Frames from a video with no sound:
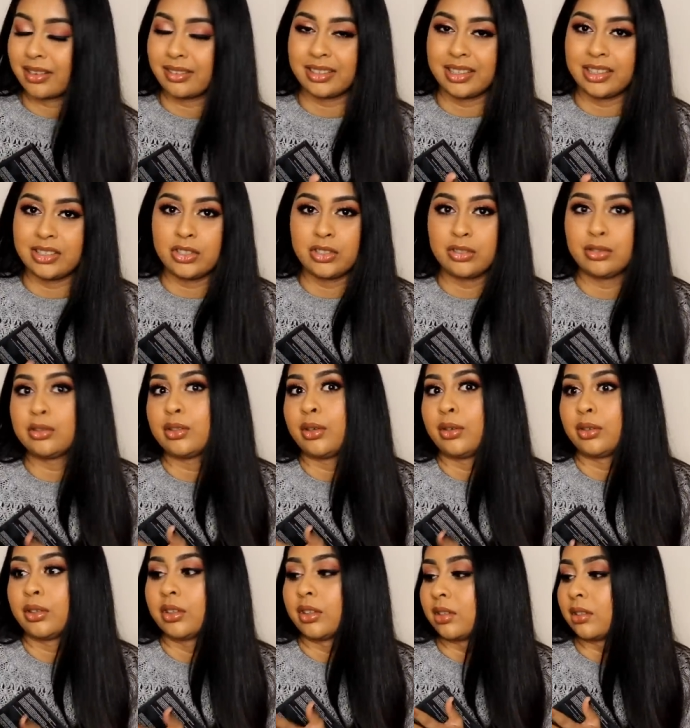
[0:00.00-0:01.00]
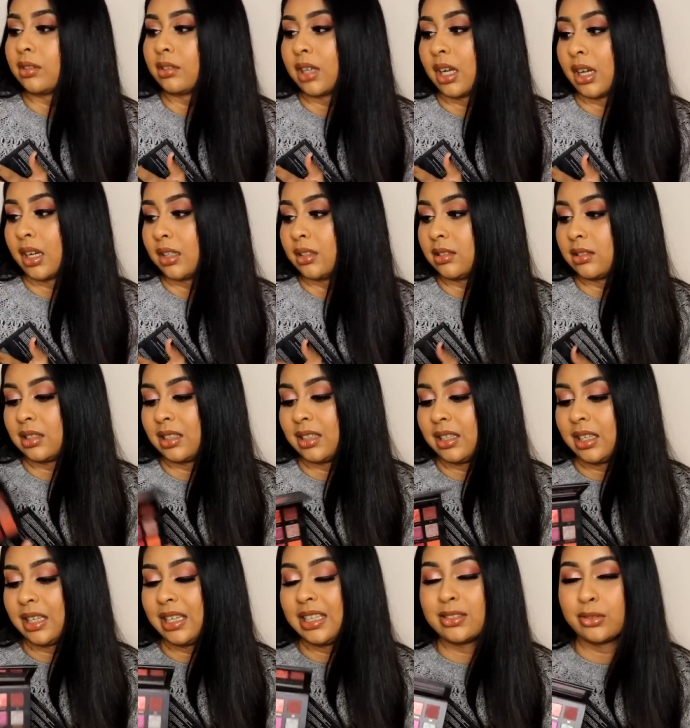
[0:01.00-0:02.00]
it's just so good guys
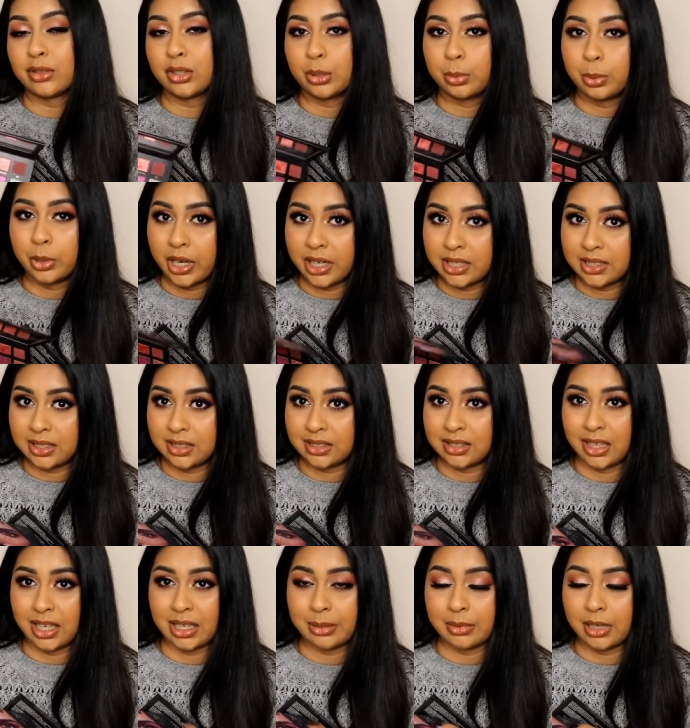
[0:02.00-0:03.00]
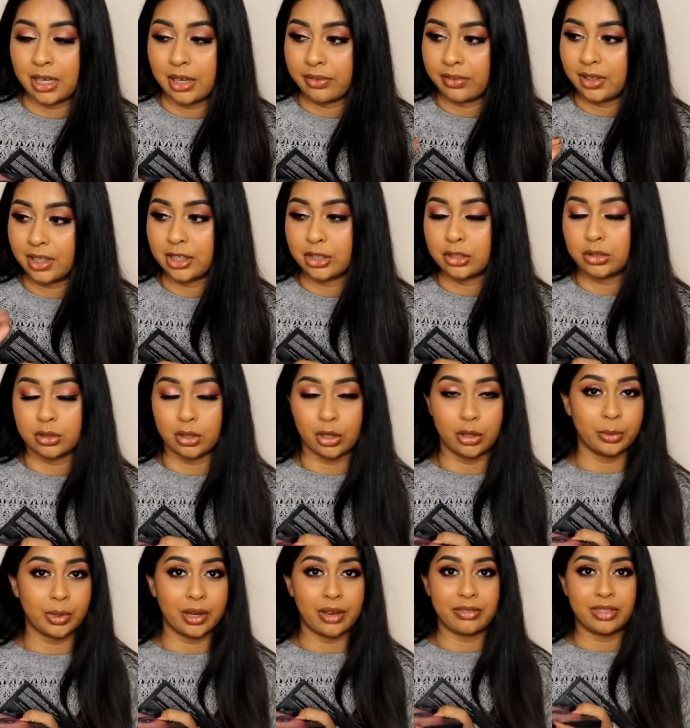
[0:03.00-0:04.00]
it is on the pricier side but I think it's
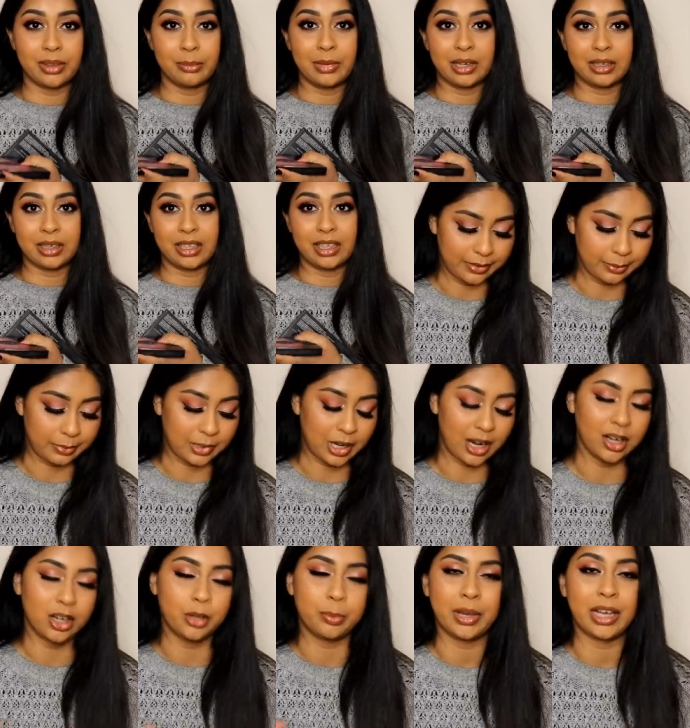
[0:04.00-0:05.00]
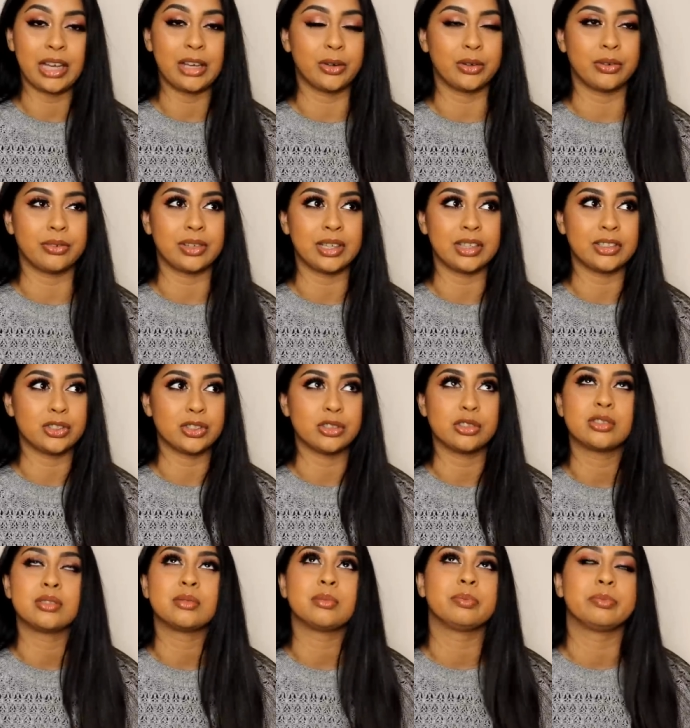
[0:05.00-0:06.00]
so worth the money the colour payoff is
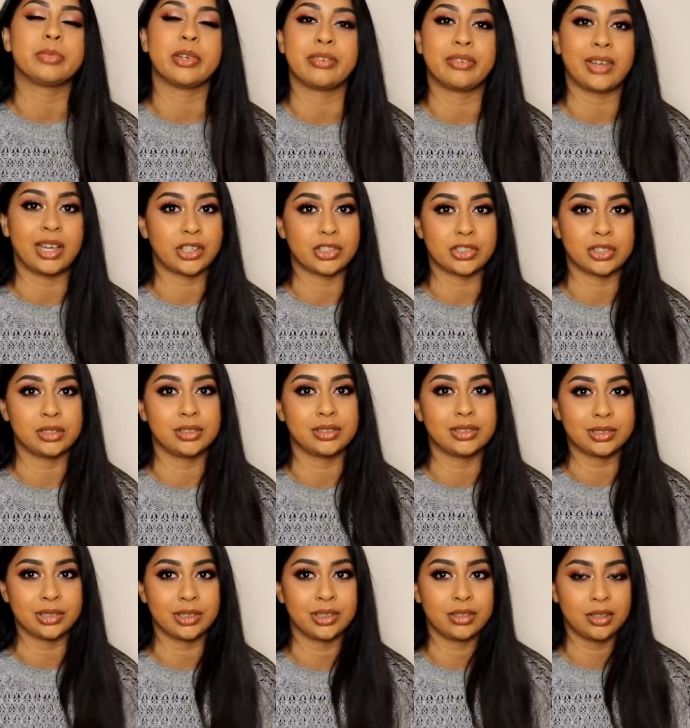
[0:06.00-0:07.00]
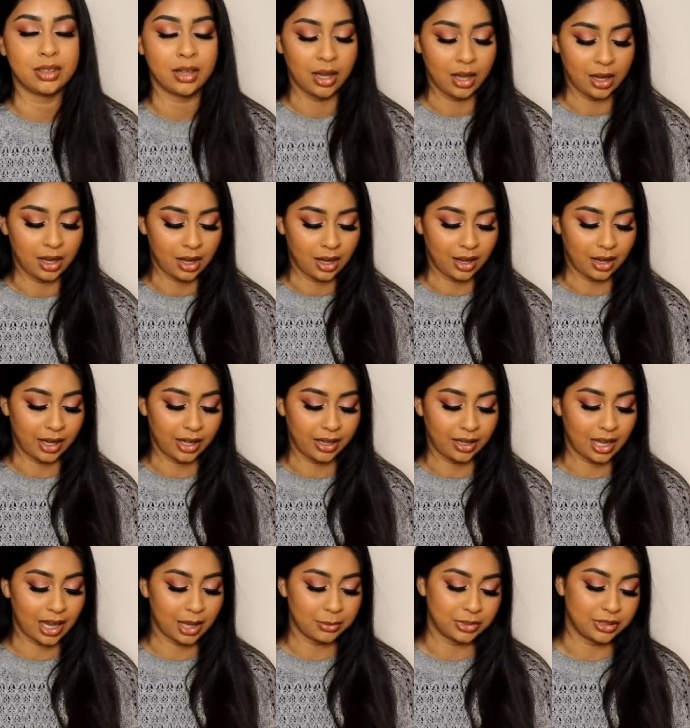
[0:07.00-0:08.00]
just perfection so
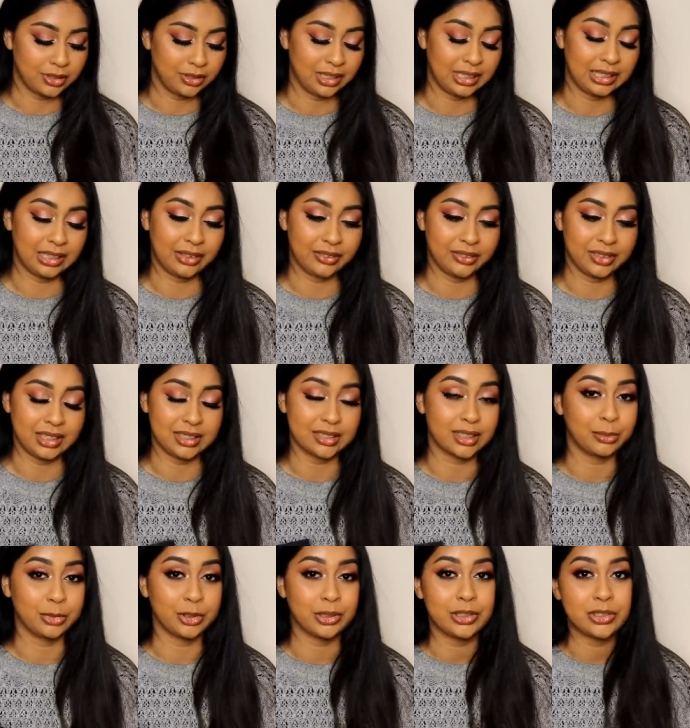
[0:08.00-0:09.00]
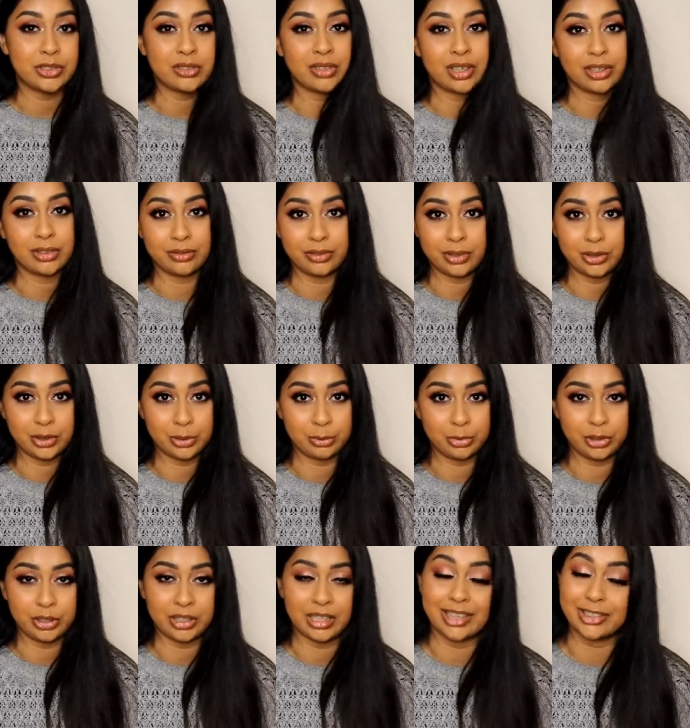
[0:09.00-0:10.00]
I absolutely love these. I'm a huge fan of Huda
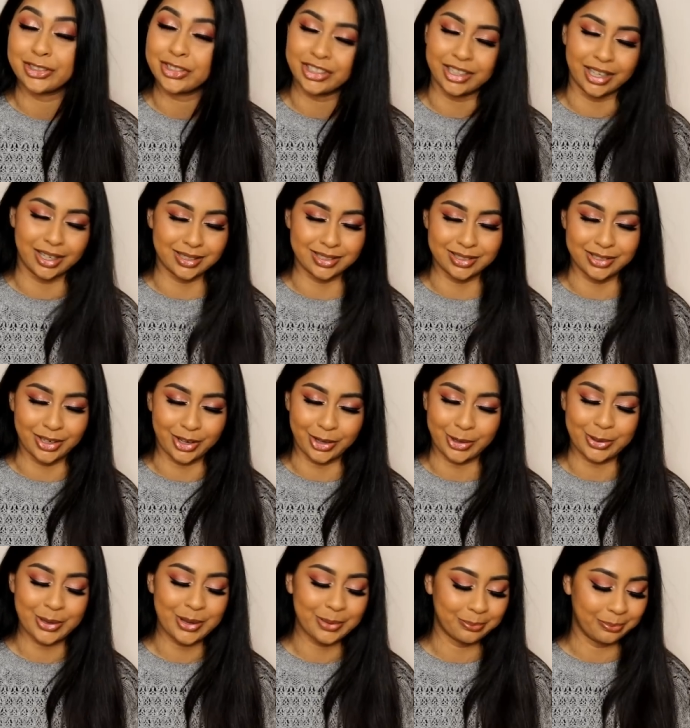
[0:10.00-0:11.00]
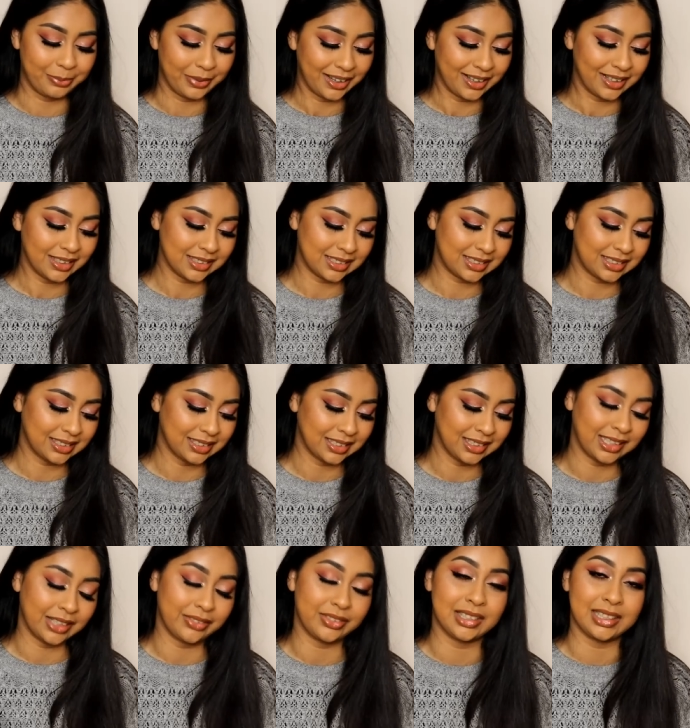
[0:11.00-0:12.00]
Beauty, as you guys know, but
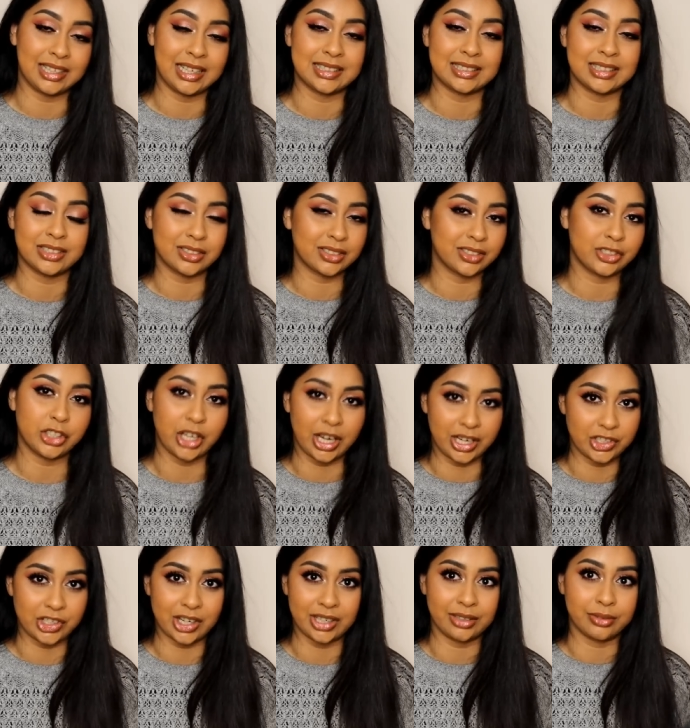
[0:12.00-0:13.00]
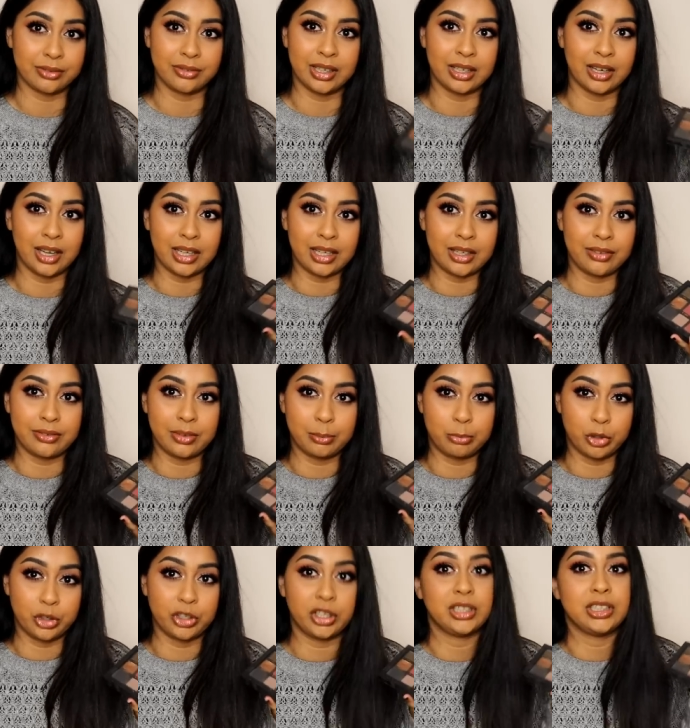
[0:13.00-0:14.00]
nevertheless, that doesn't change anything. Like, if a
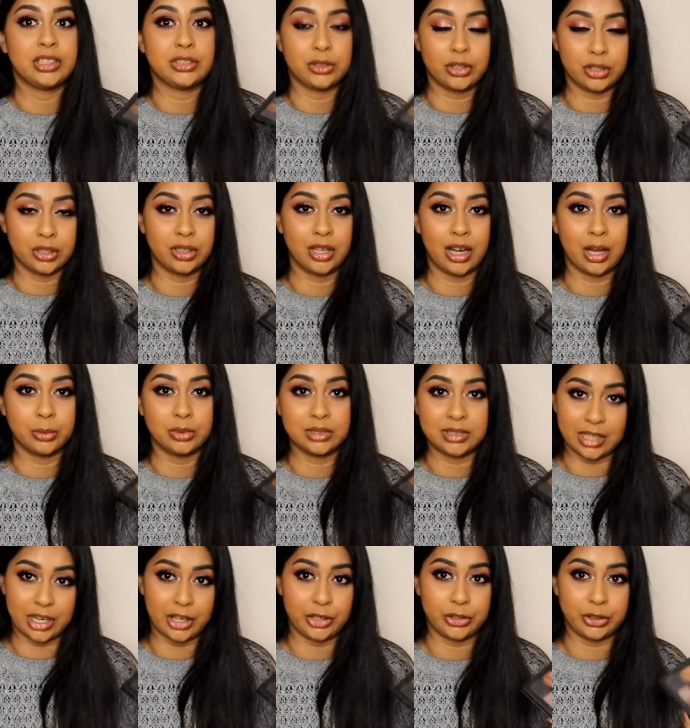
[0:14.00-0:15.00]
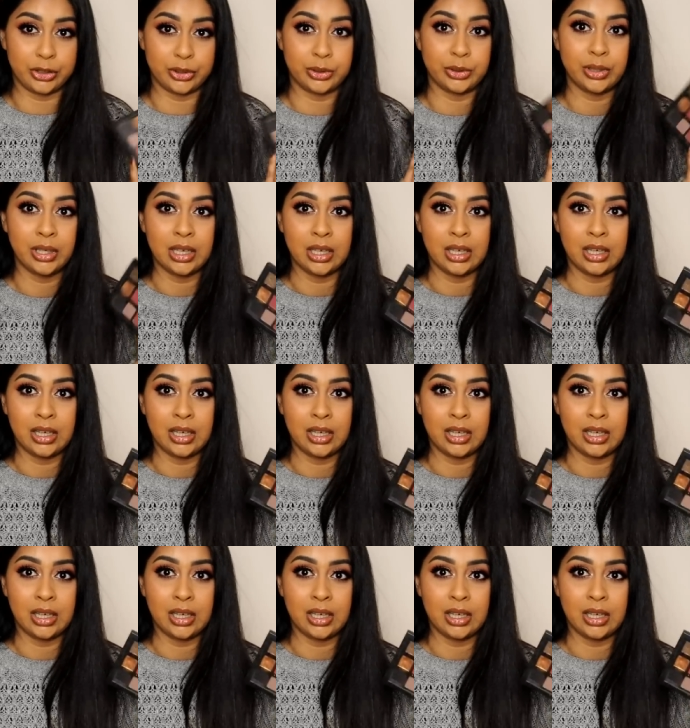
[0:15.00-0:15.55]
product is good, I will tell you.